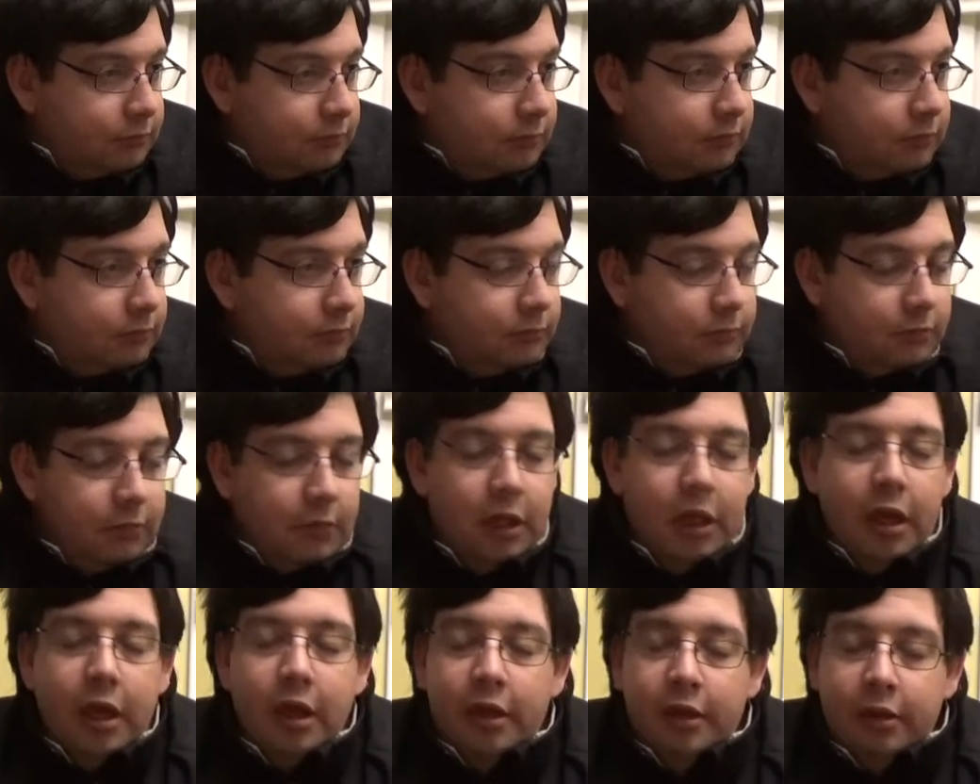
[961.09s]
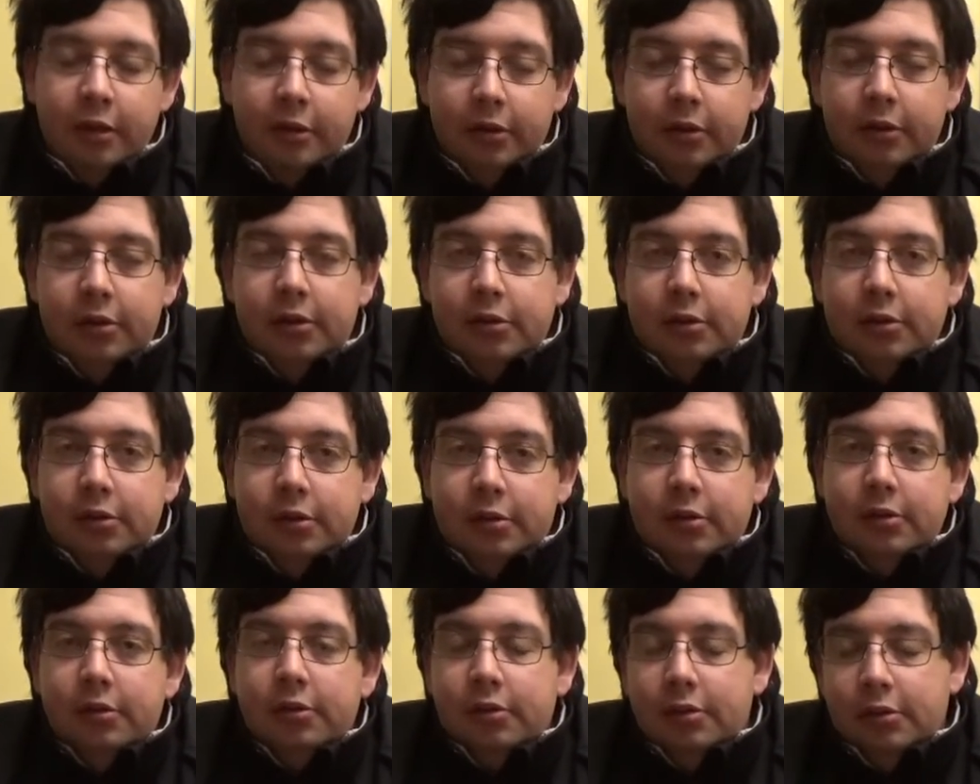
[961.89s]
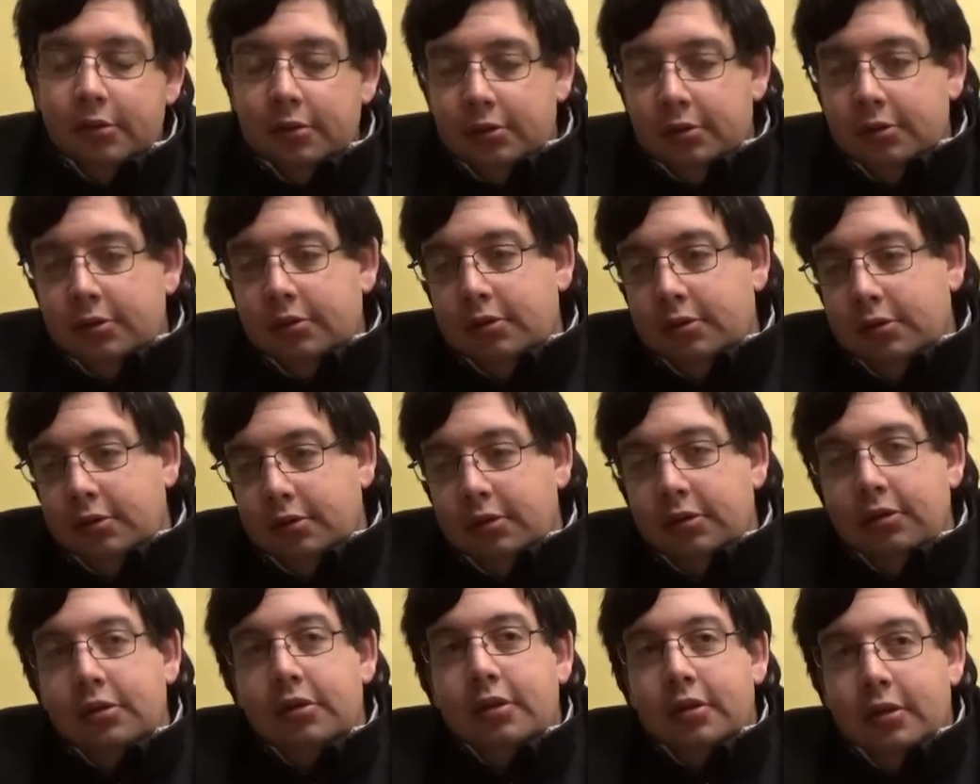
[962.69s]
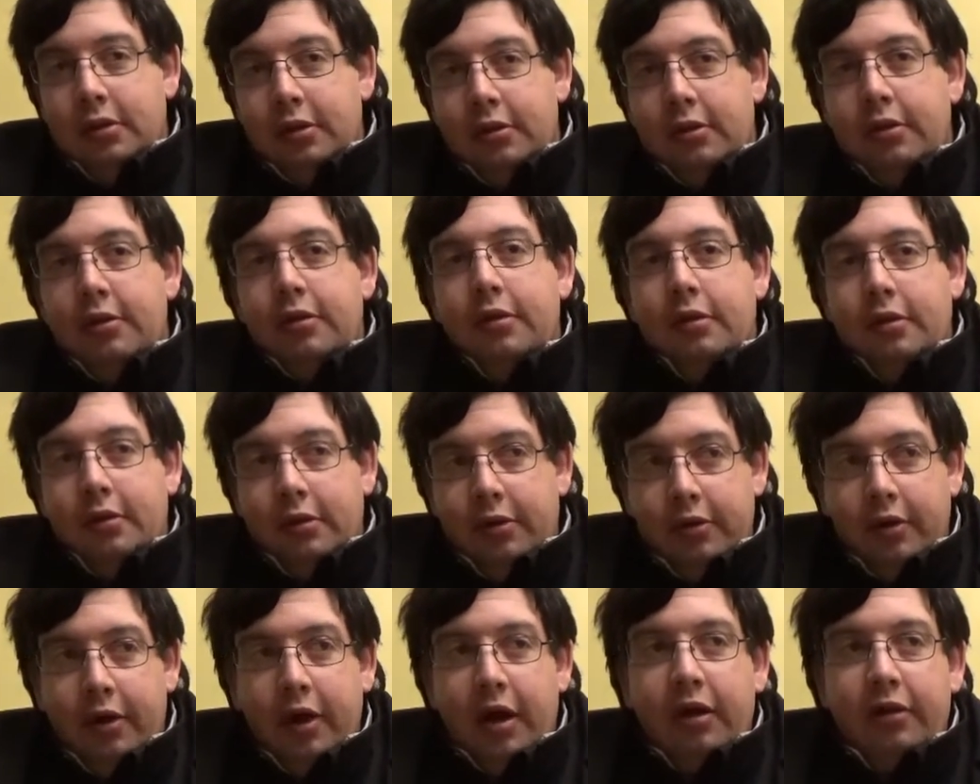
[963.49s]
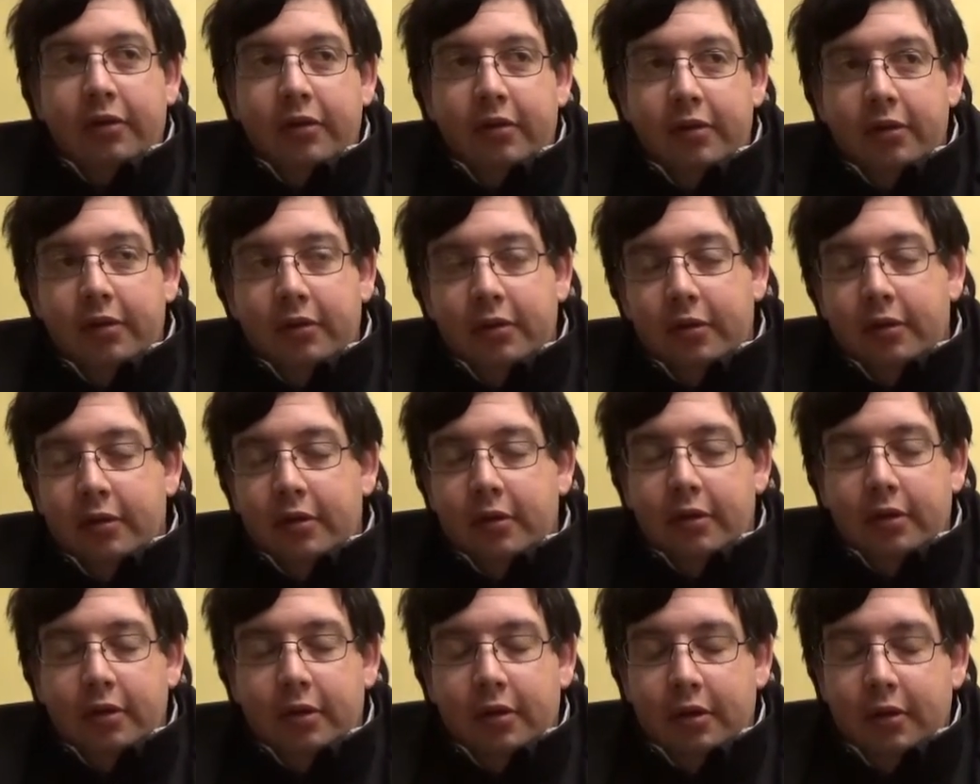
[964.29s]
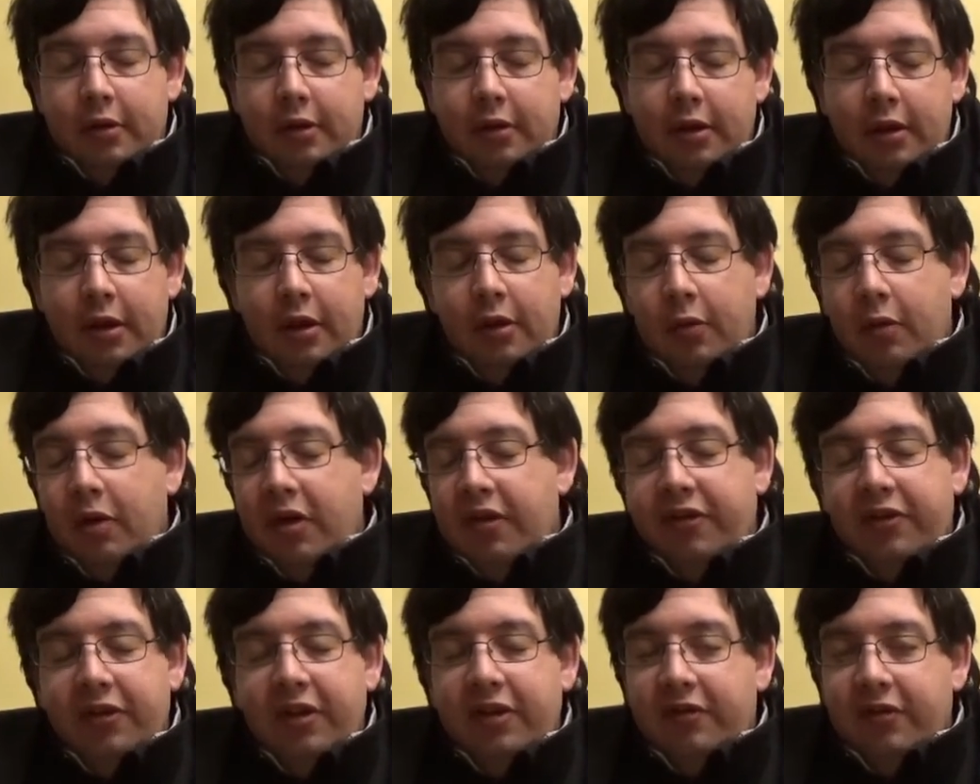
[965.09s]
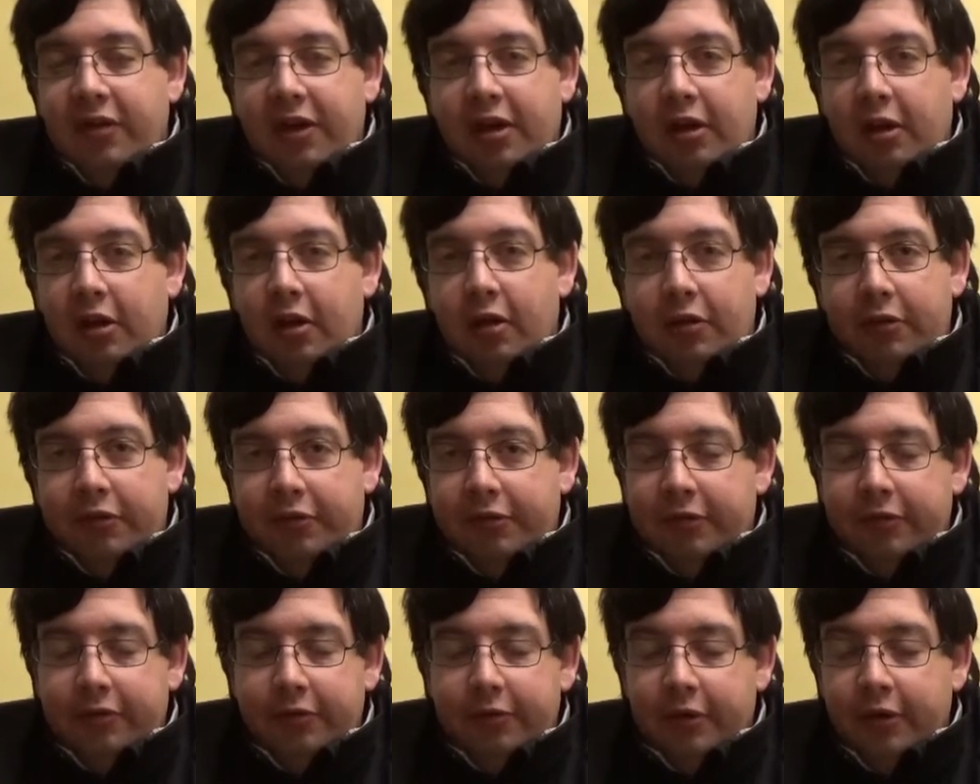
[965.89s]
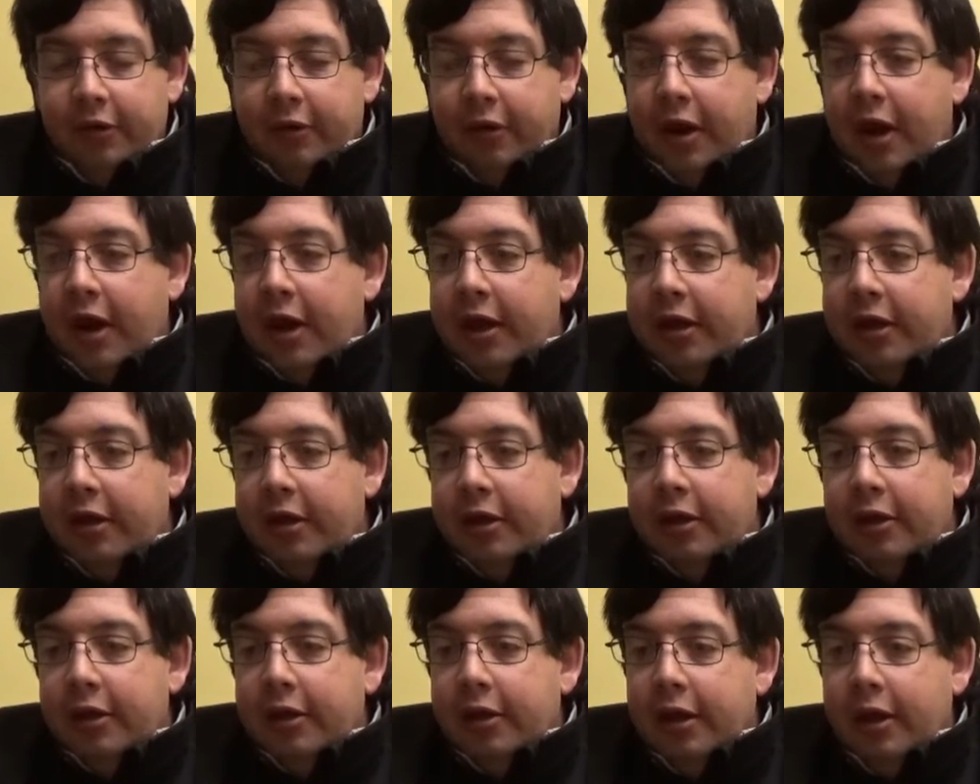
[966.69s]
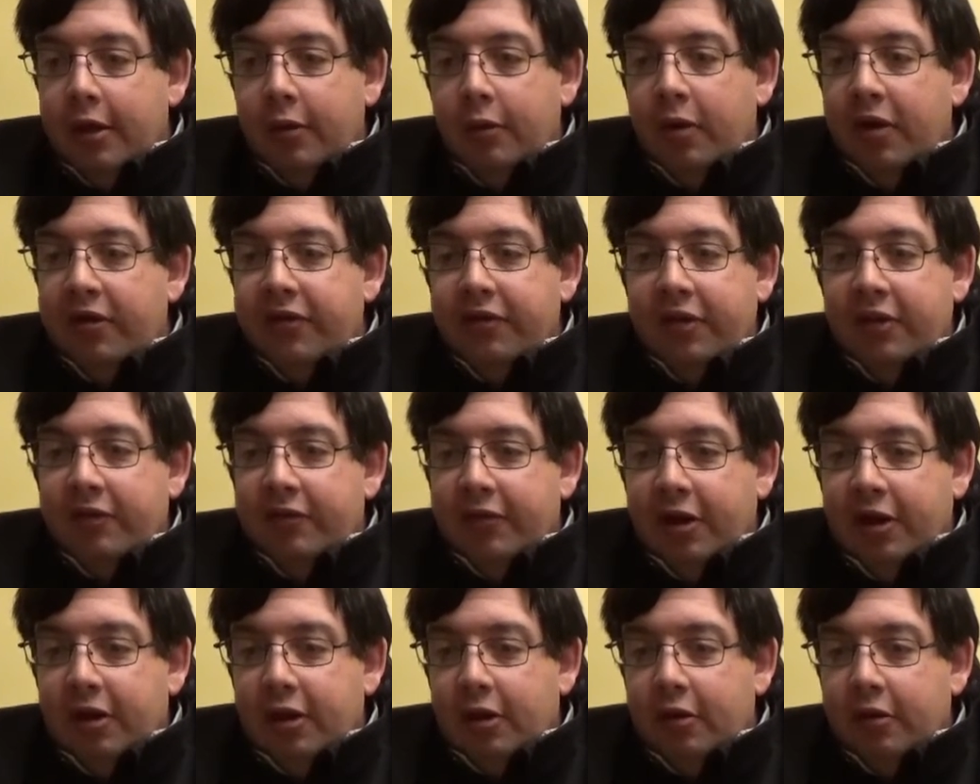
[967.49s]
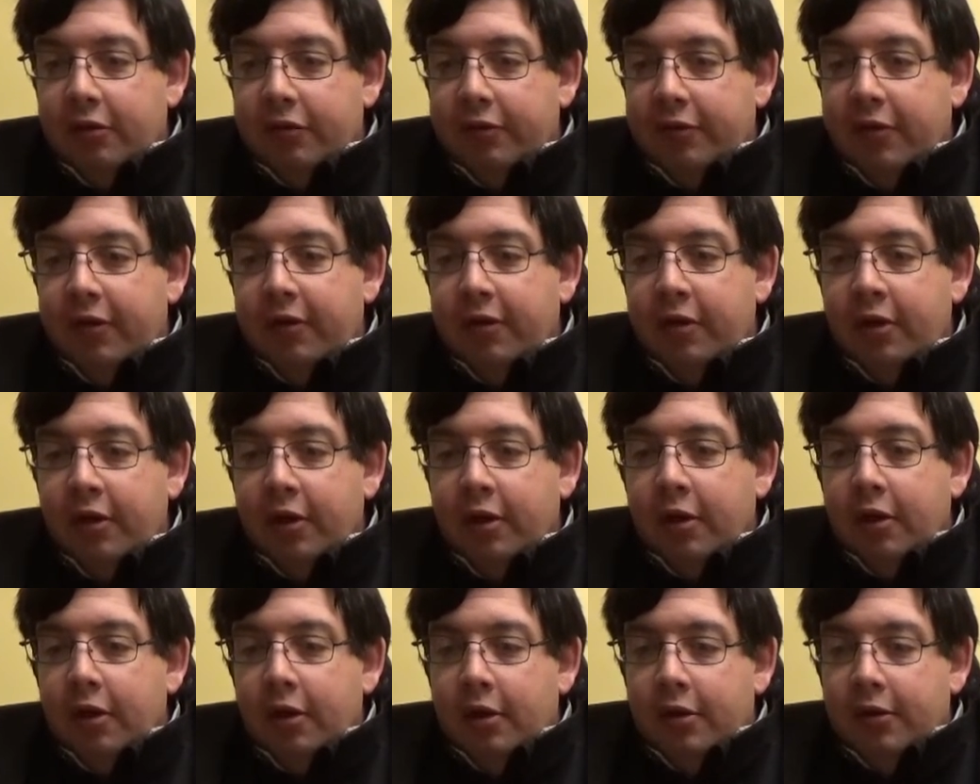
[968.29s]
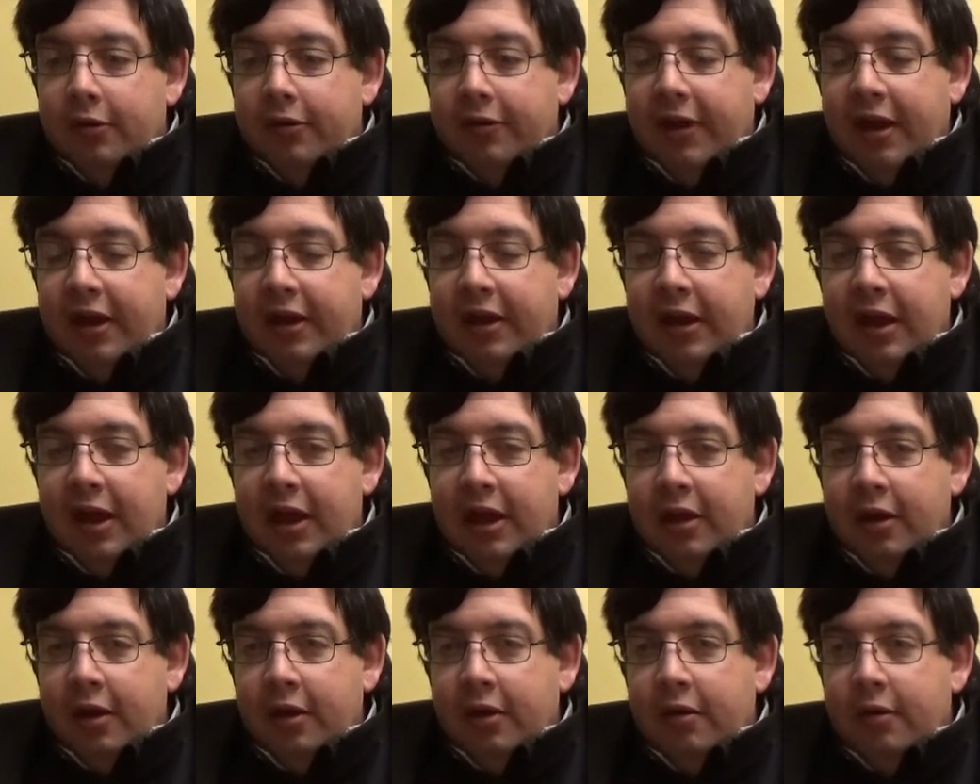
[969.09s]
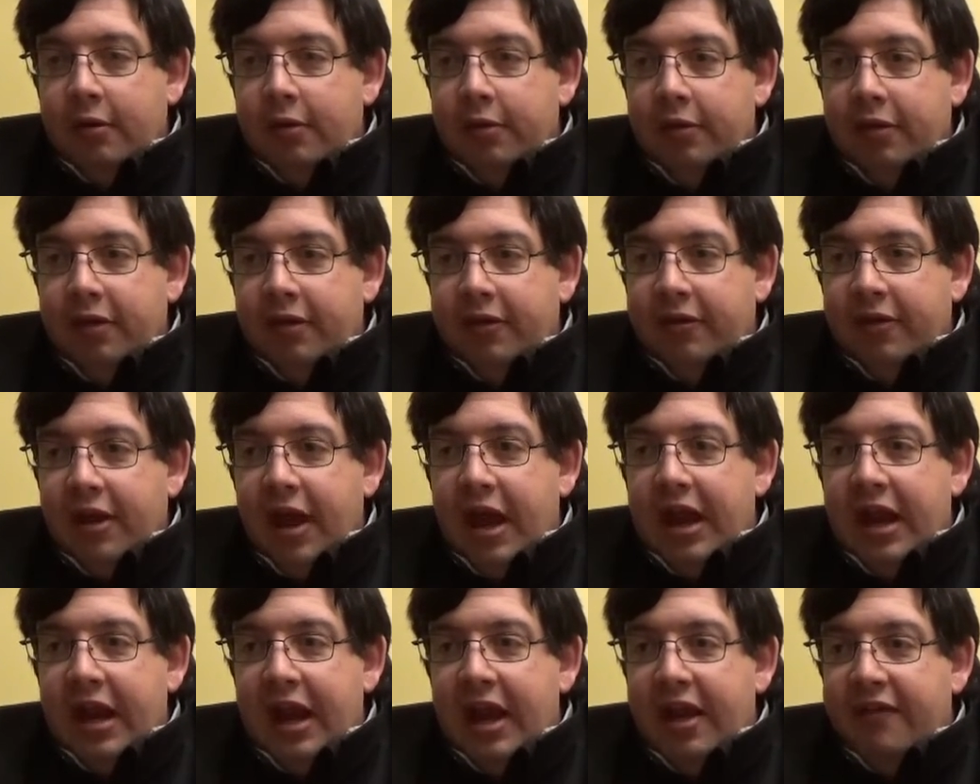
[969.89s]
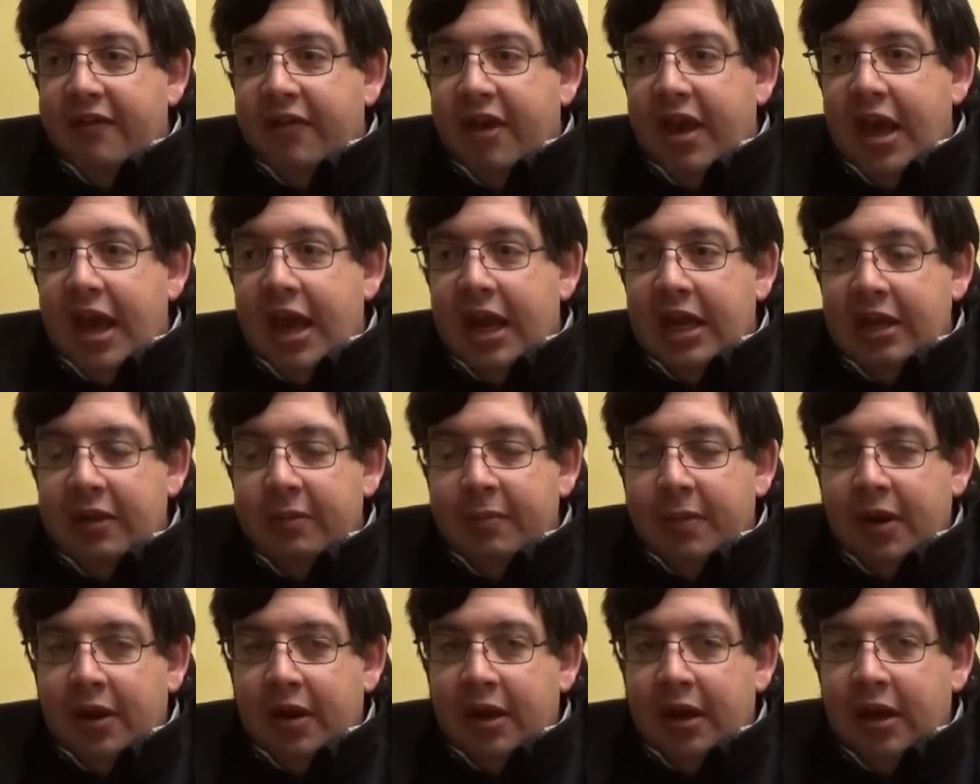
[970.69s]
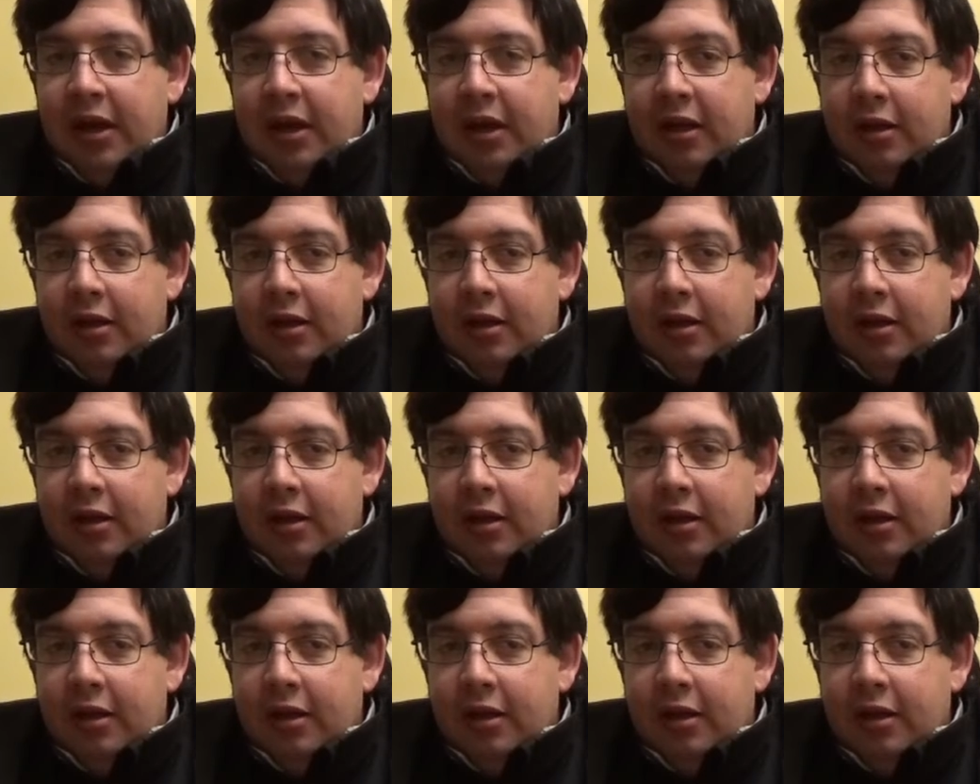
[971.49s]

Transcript: of the votes Tuesday, short of the 66.7% needed for approval. It wasn't even close. Okay, it wasn't even close. San Diego does not have anybody